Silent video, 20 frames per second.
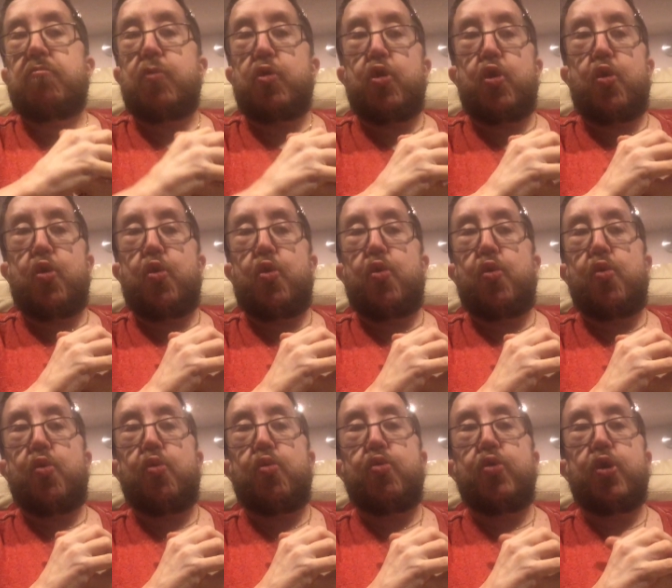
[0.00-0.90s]

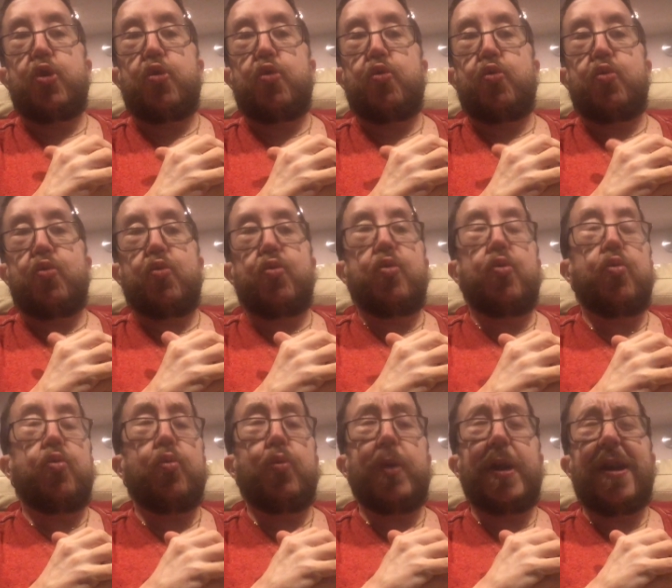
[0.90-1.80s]
No, no.
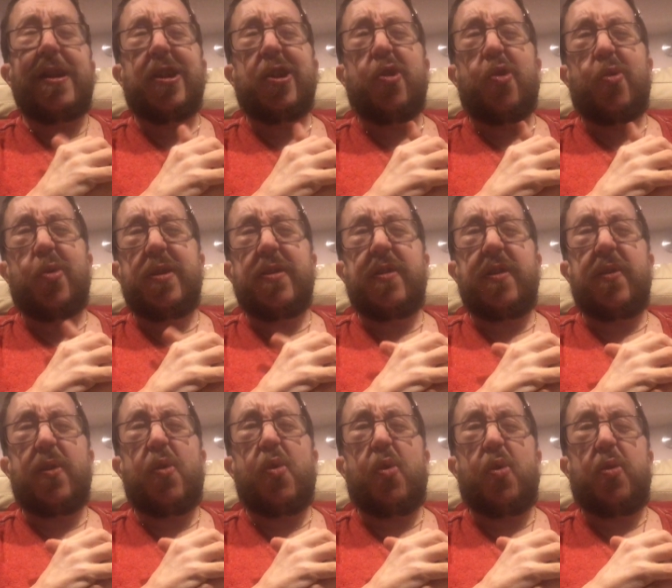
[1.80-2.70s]
We had to go into
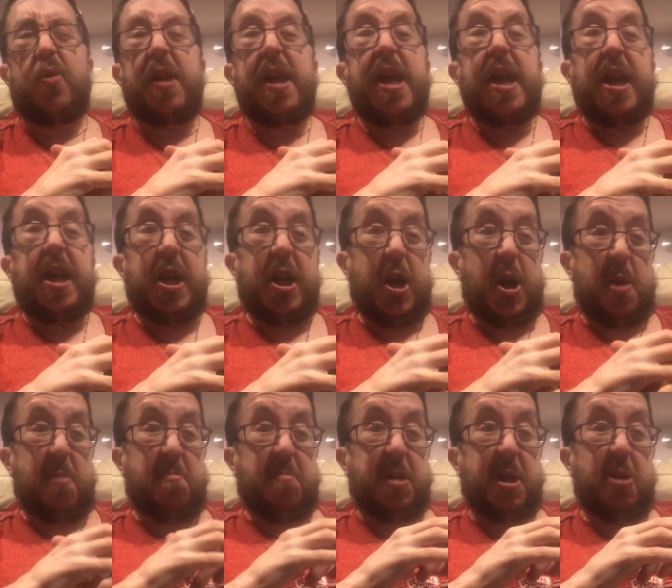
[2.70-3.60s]
the whole,
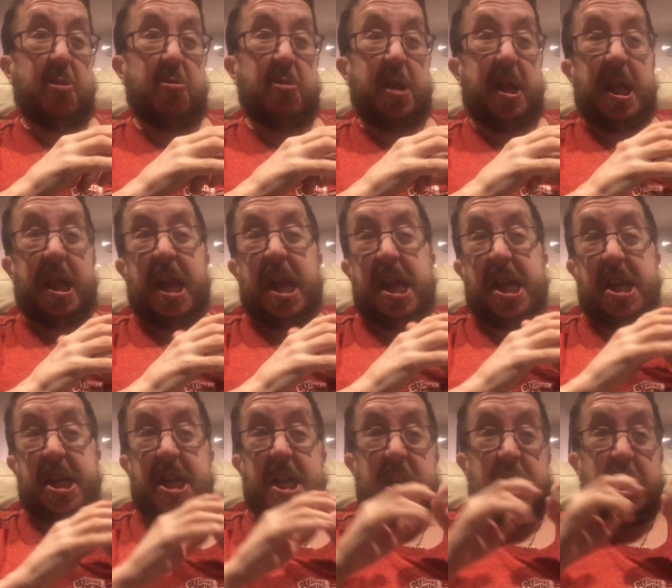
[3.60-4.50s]
you're
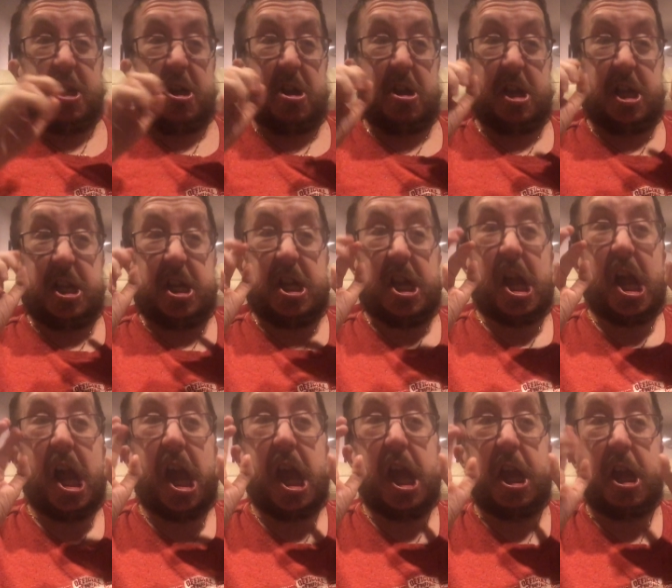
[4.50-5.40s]
mutilating your
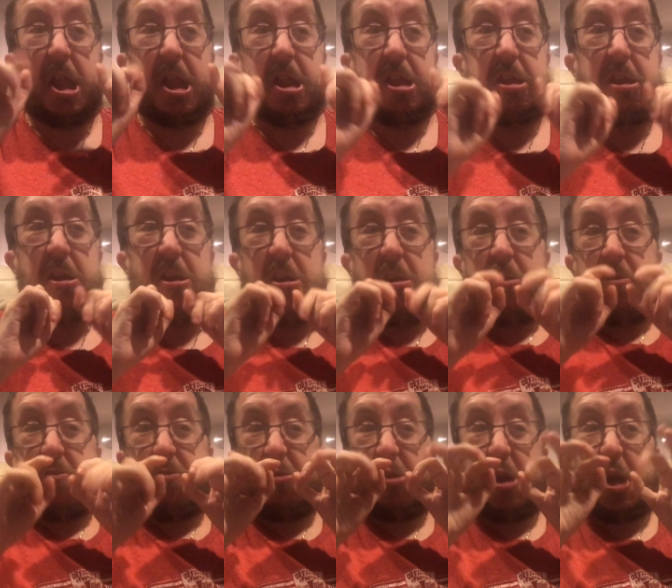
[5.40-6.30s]
child
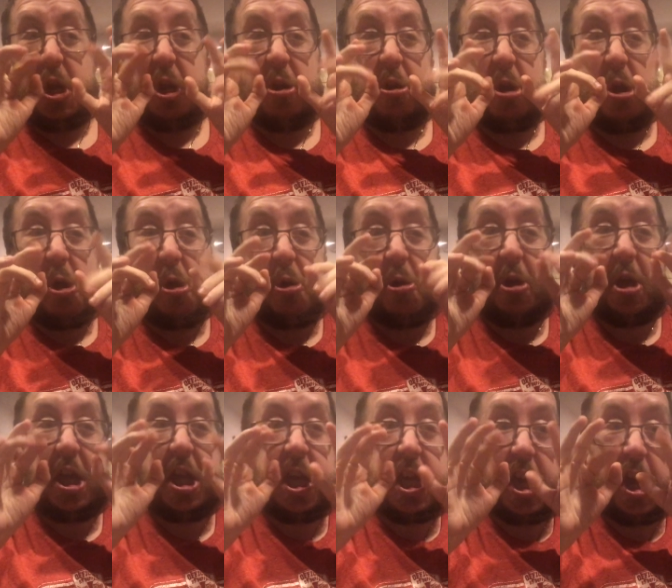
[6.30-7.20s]
for your
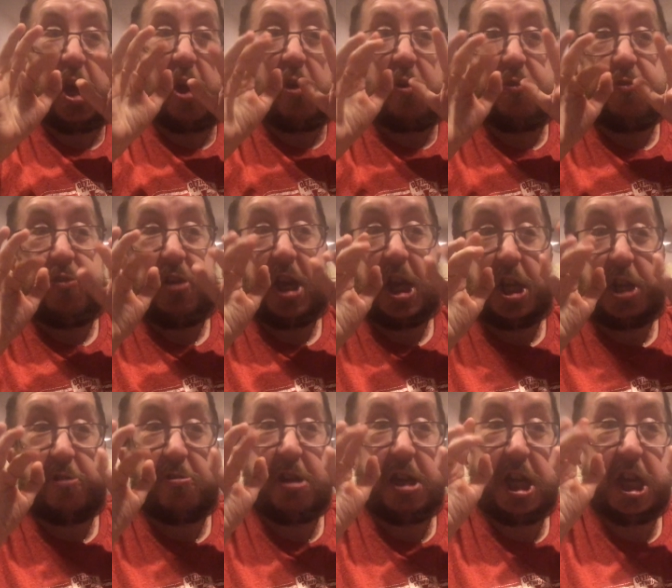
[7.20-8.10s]
own selfish
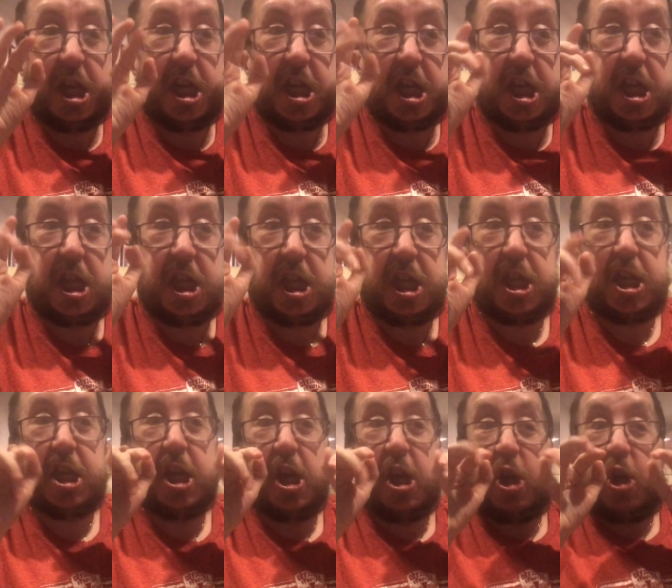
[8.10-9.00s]

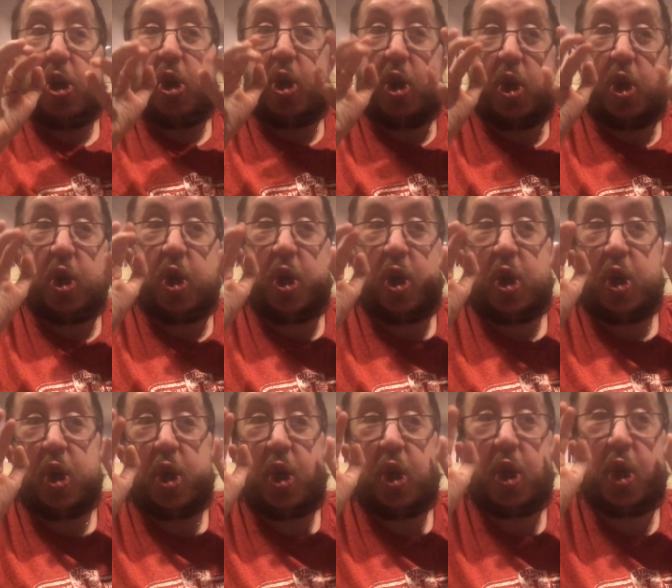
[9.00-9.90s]
reasons.
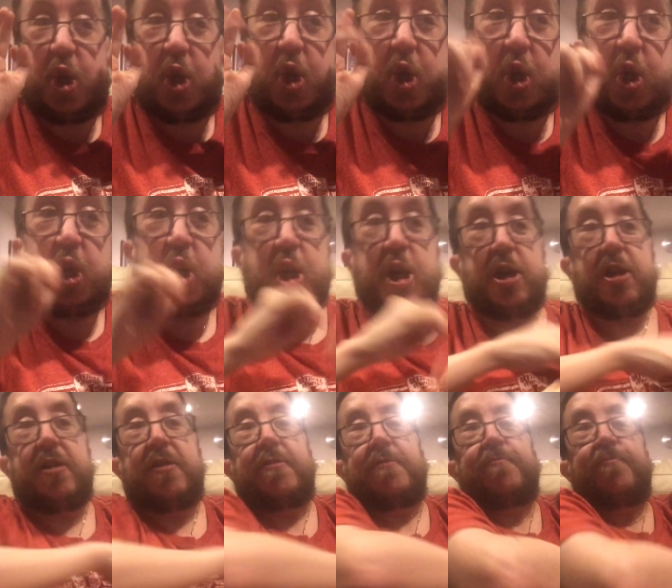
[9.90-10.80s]
Oh.
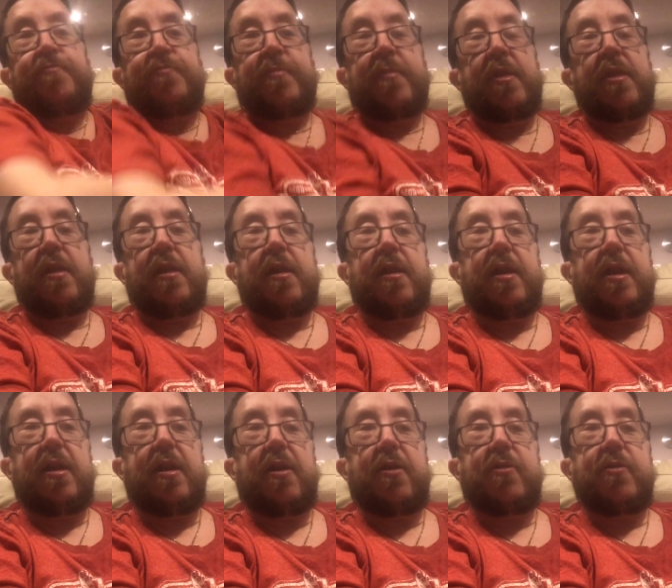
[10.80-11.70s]

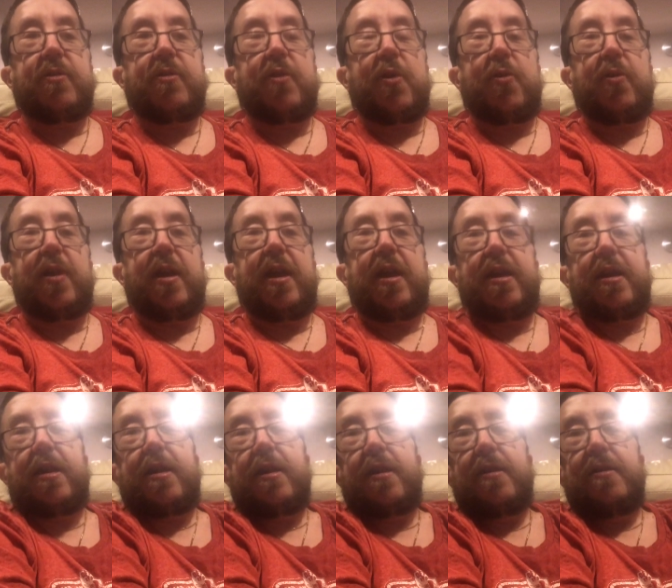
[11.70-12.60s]
So
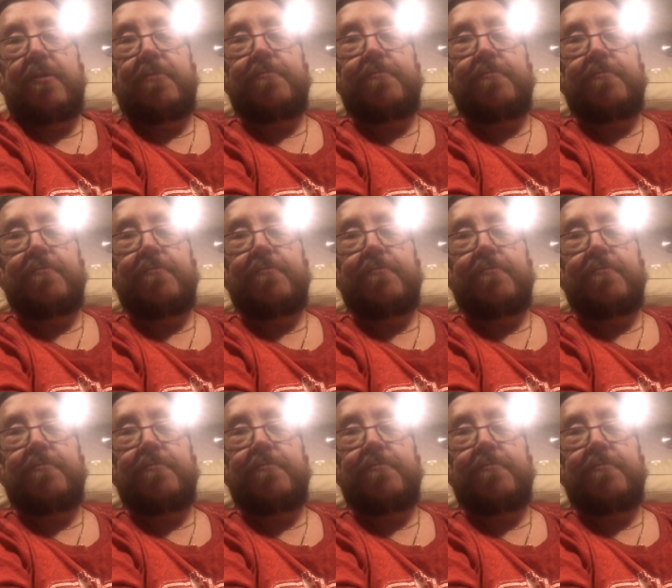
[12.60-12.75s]
like,